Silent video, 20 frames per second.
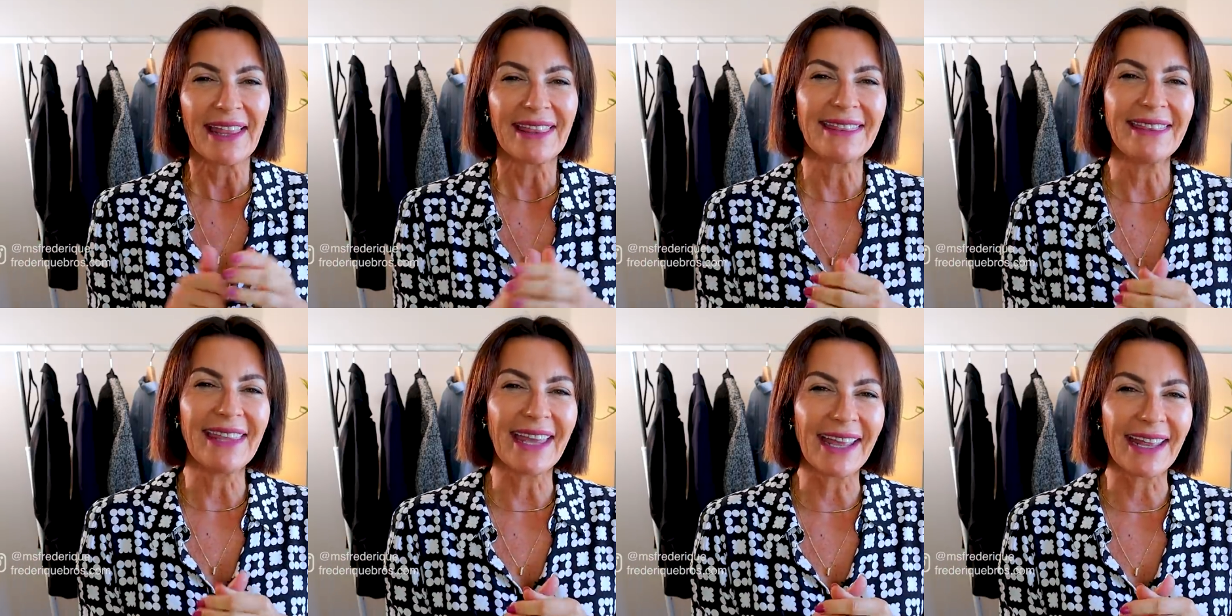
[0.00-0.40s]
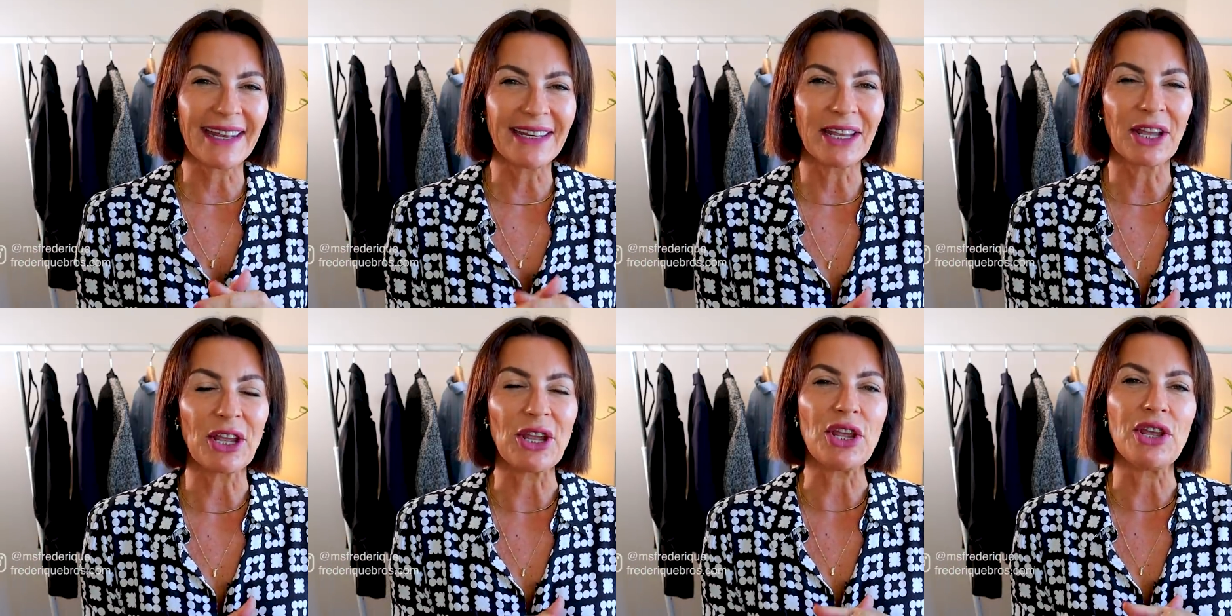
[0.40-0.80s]

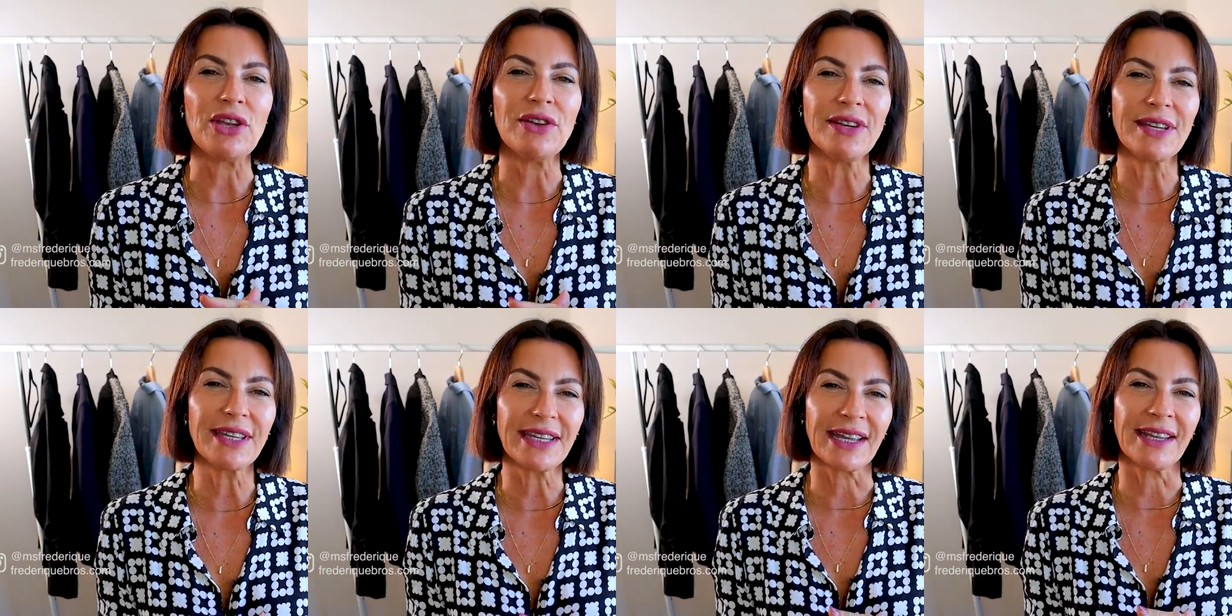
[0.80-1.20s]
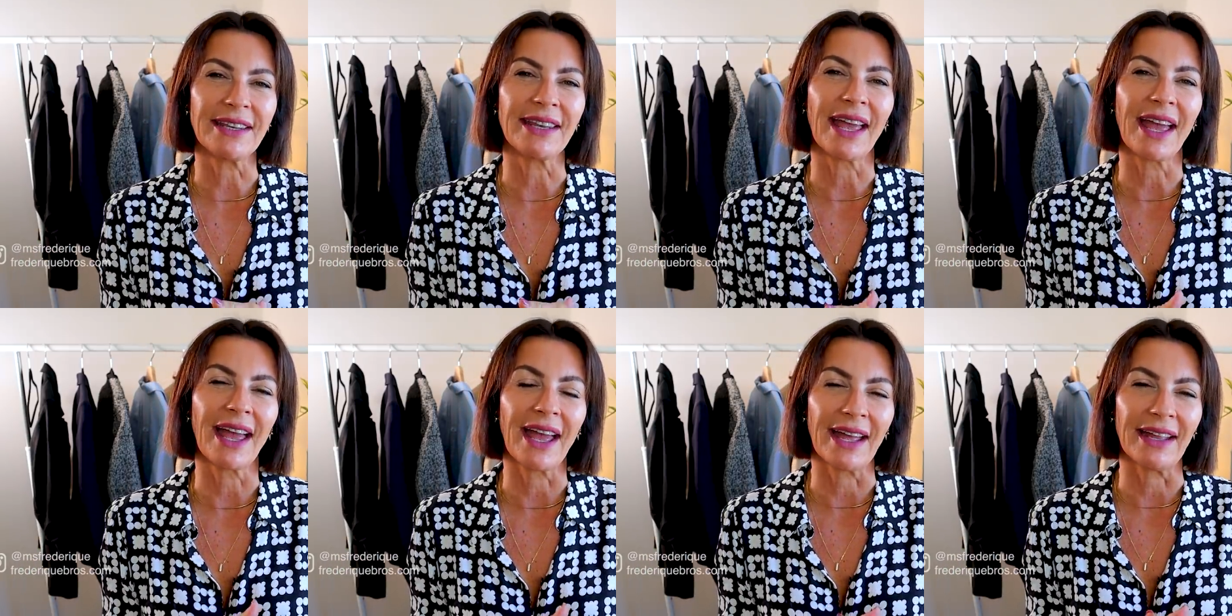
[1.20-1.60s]
Then you
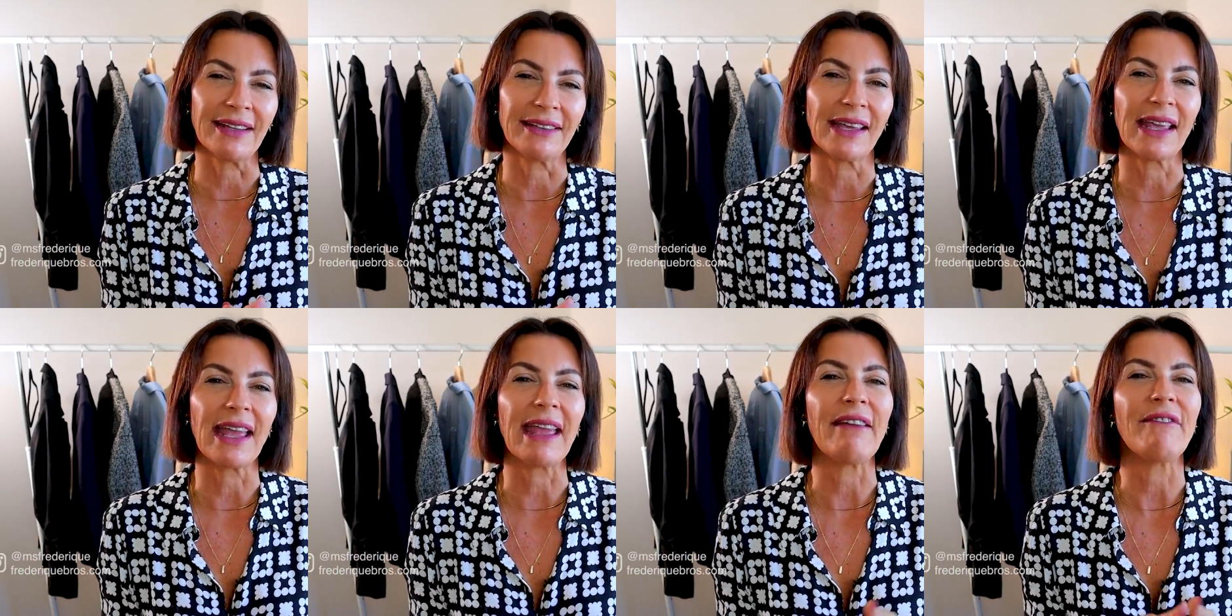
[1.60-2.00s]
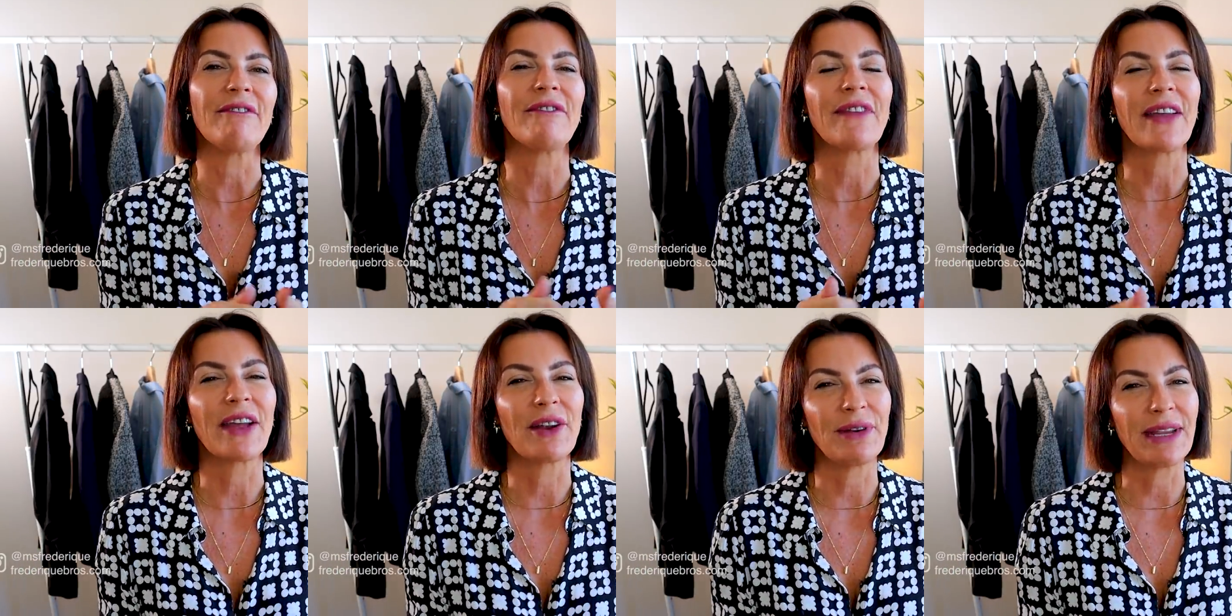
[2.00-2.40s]
can add a
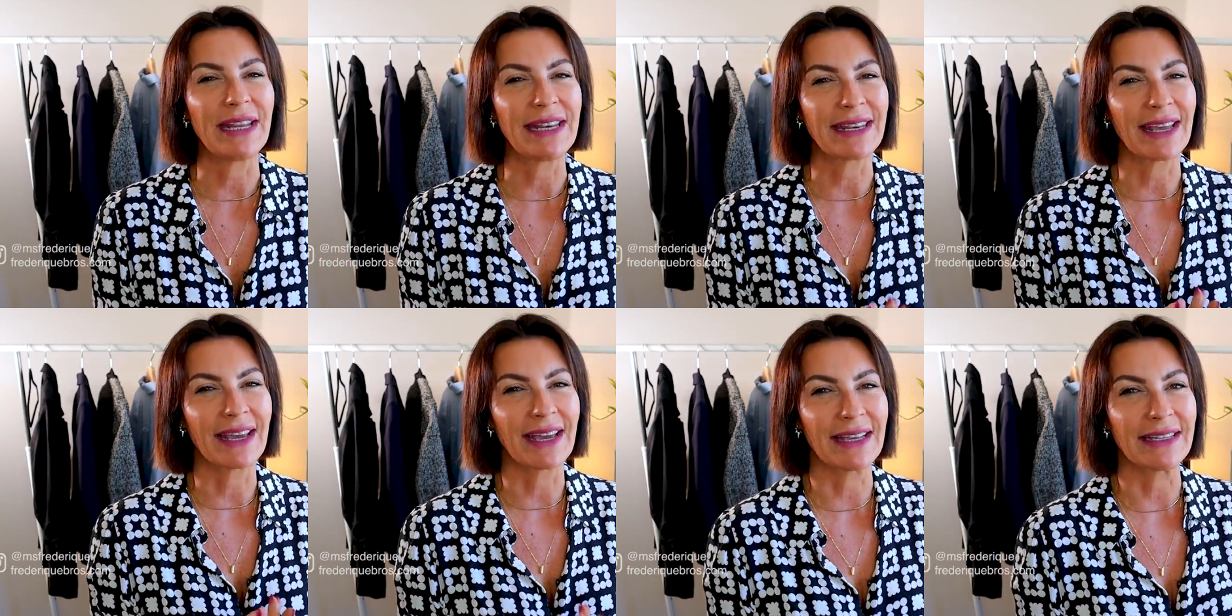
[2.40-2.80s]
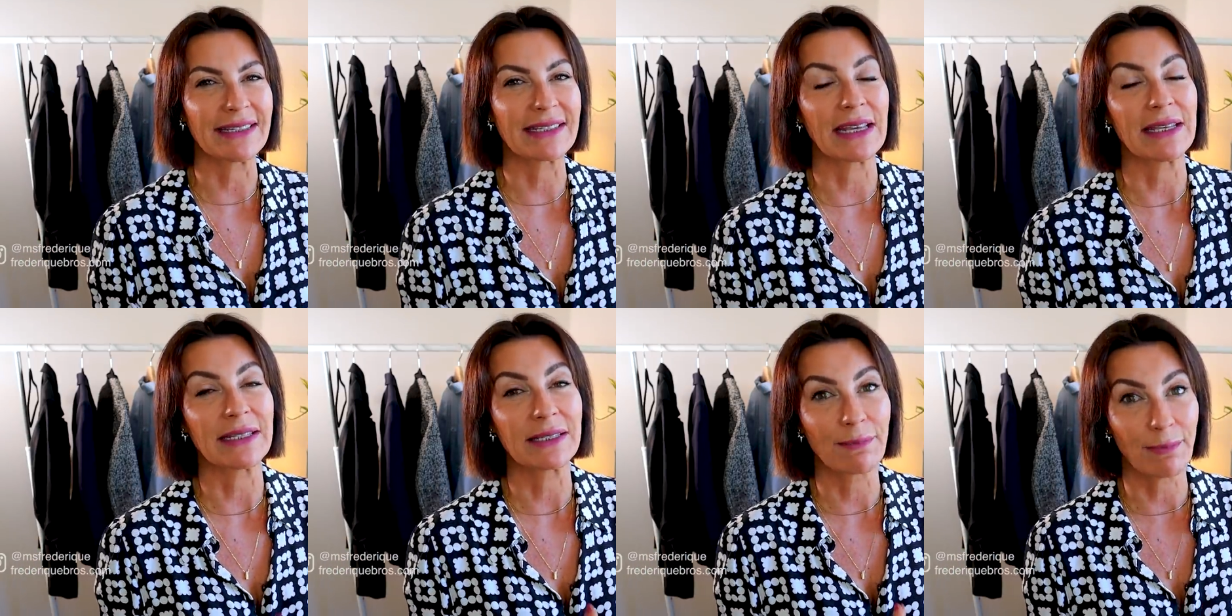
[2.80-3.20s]
very nice
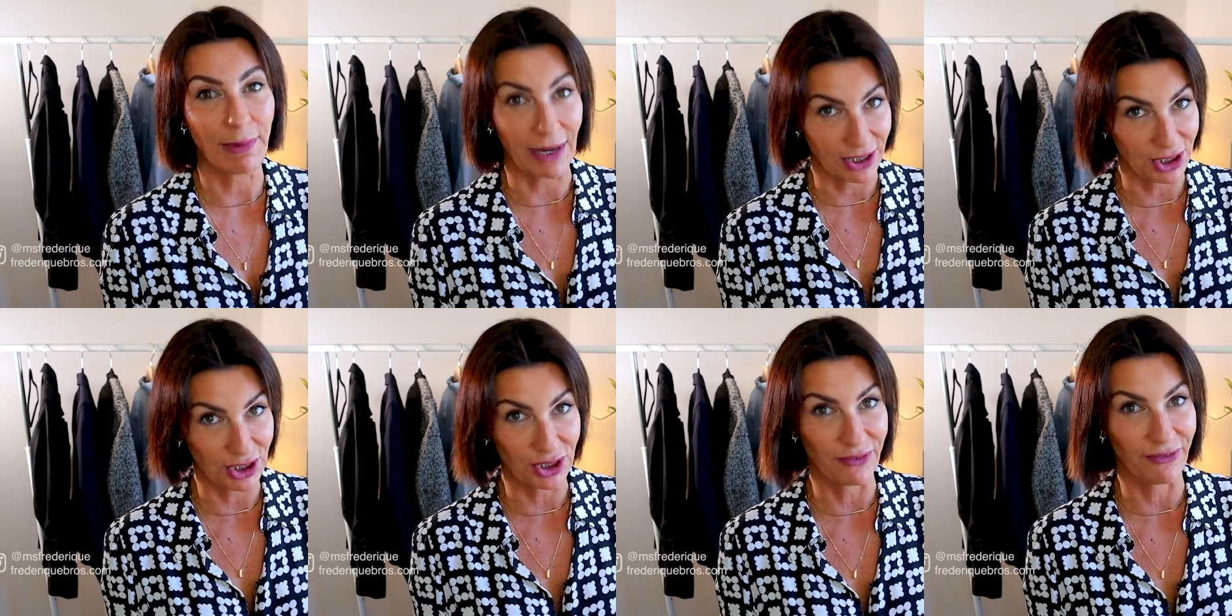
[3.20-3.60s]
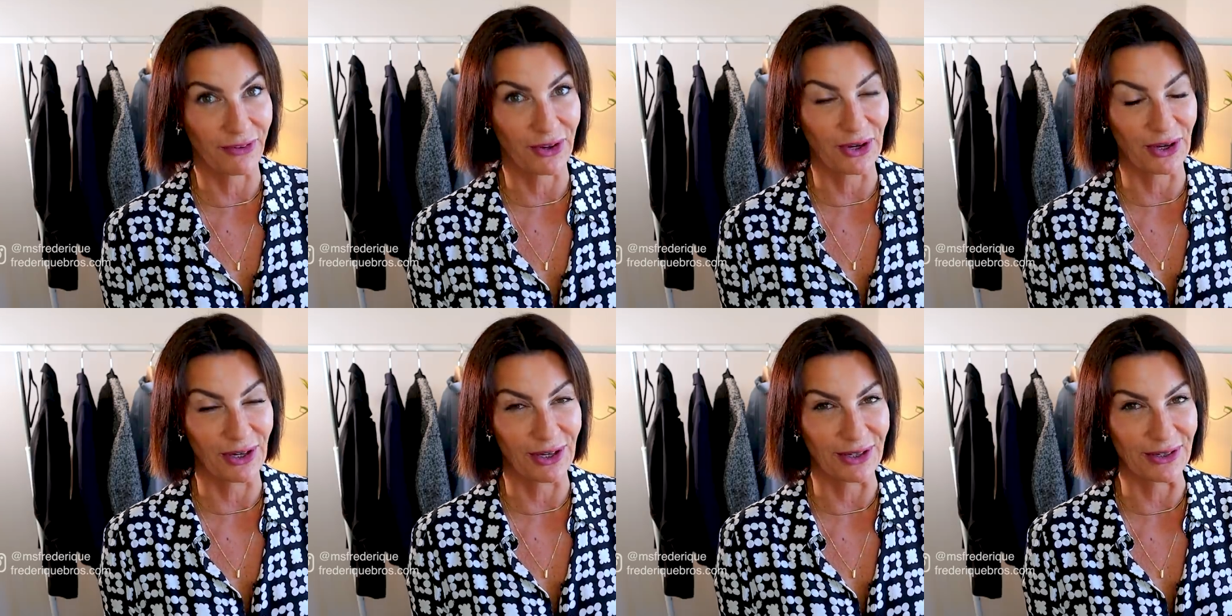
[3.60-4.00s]
splash
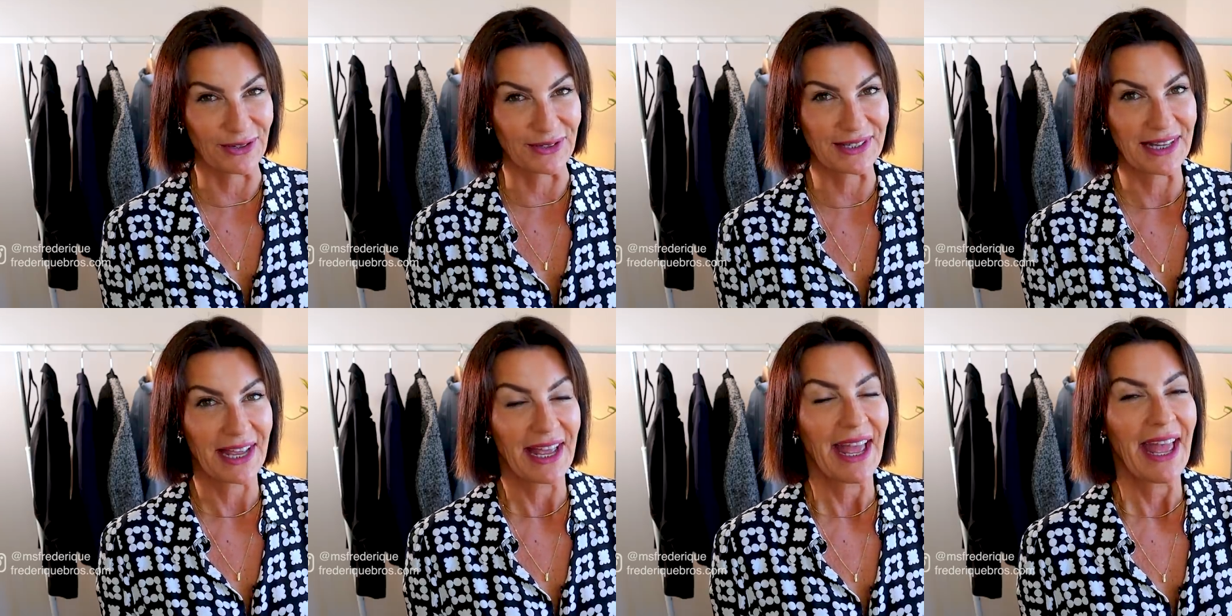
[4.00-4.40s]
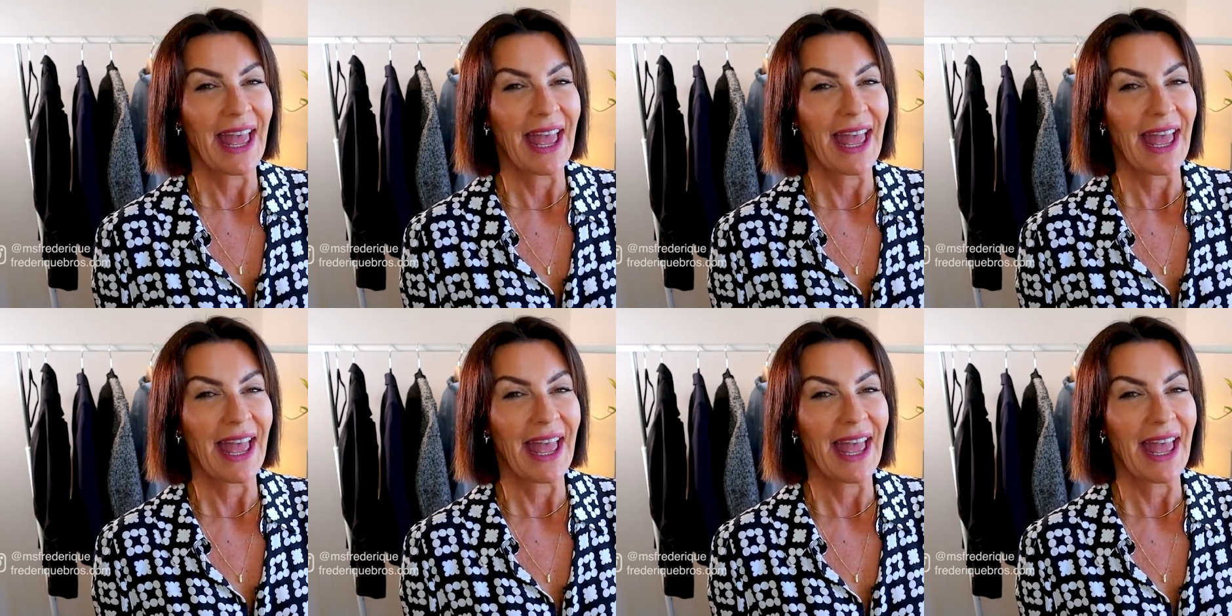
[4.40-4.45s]
of colors.